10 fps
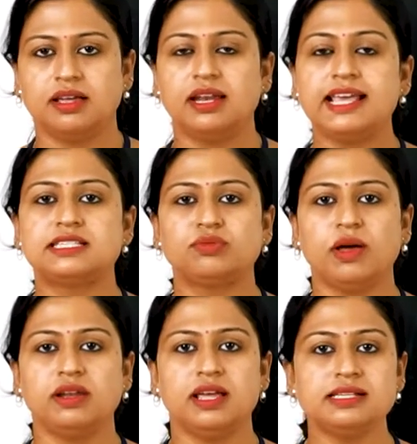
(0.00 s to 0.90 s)
Next
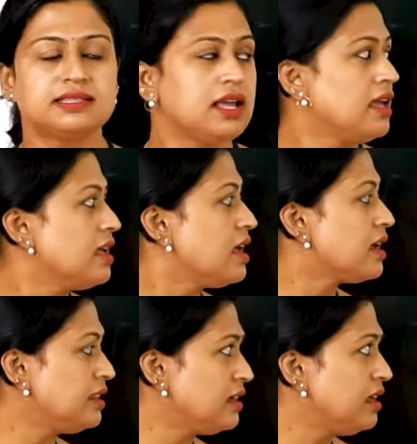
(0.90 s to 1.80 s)
one is
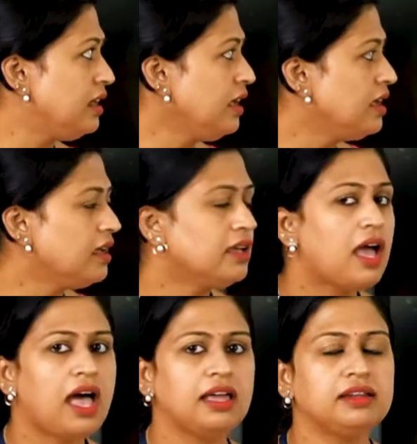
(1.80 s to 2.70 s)
Kathakali,
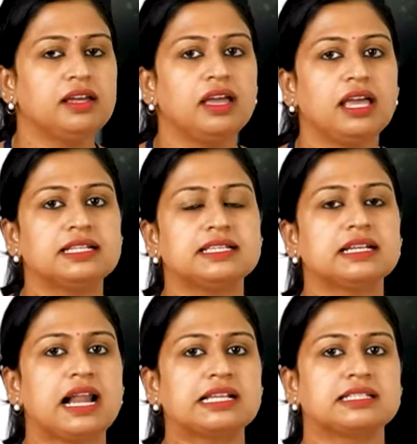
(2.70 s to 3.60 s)
and it is a
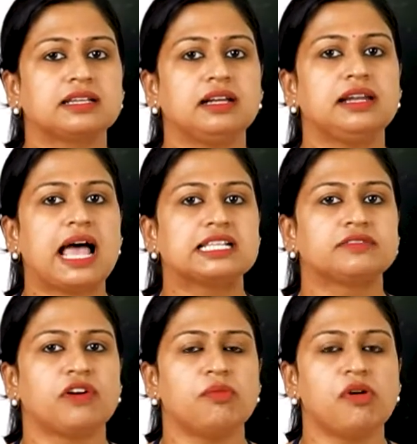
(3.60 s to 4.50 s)
classical dance
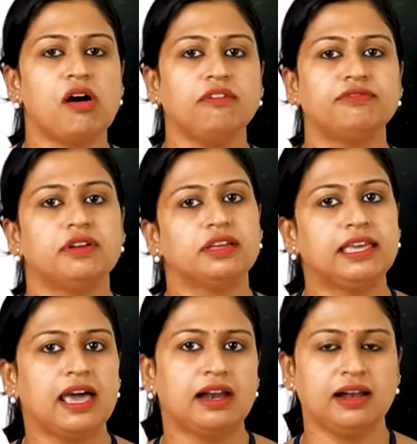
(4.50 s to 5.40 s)
form of
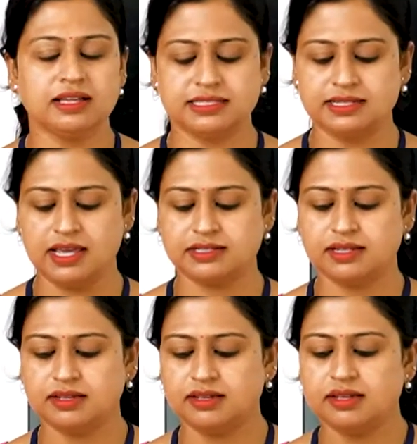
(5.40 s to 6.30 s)
Kerala
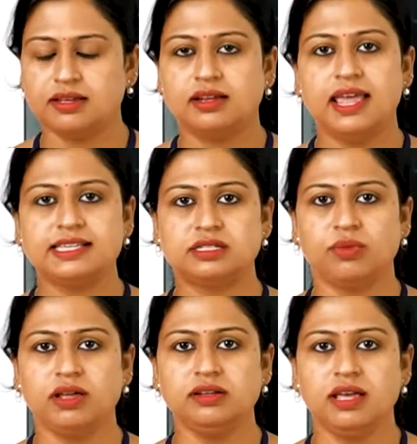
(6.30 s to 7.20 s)
state. Next
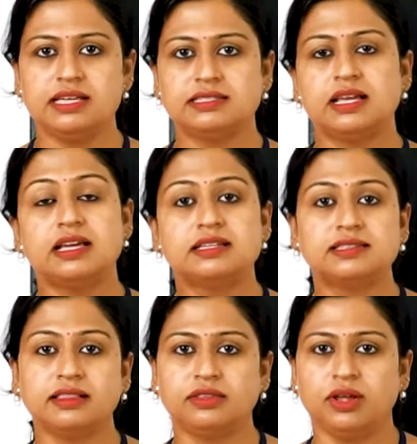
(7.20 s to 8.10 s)
one is
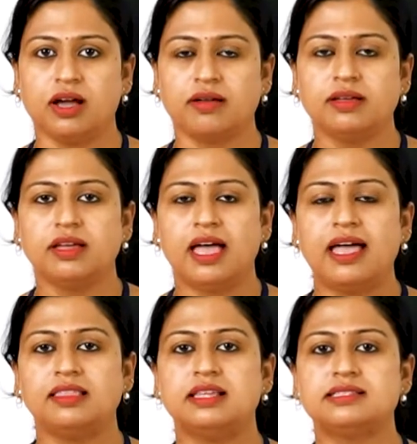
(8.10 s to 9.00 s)
Satriya,
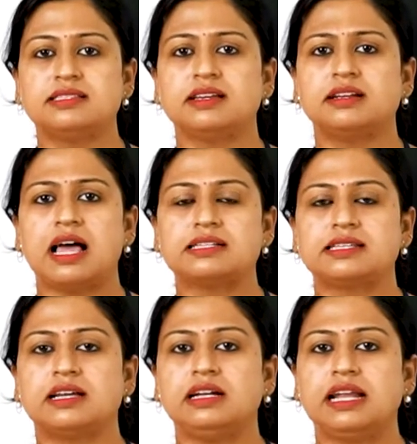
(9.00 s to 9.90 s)
and this is a
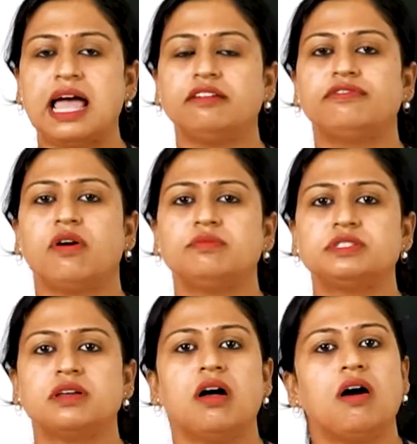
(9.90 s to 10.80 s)
classical dance
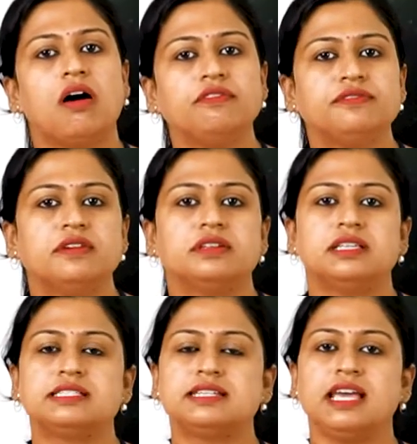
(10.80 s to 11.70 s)
forms of
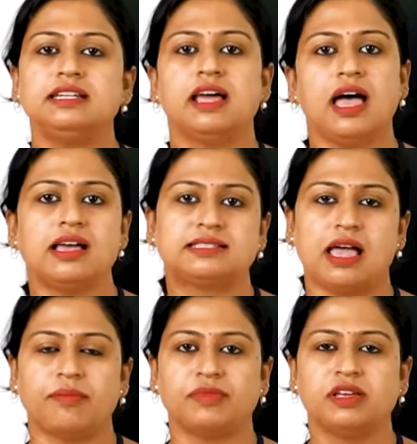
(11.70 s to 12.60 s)
the state
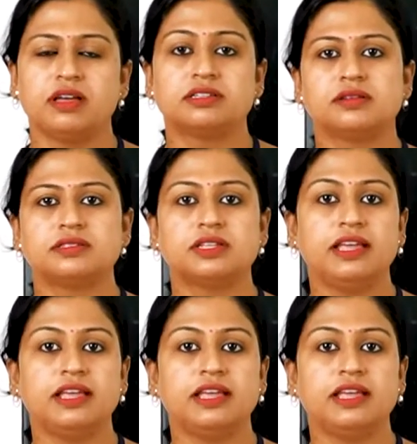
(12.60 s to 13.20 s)
Assam. So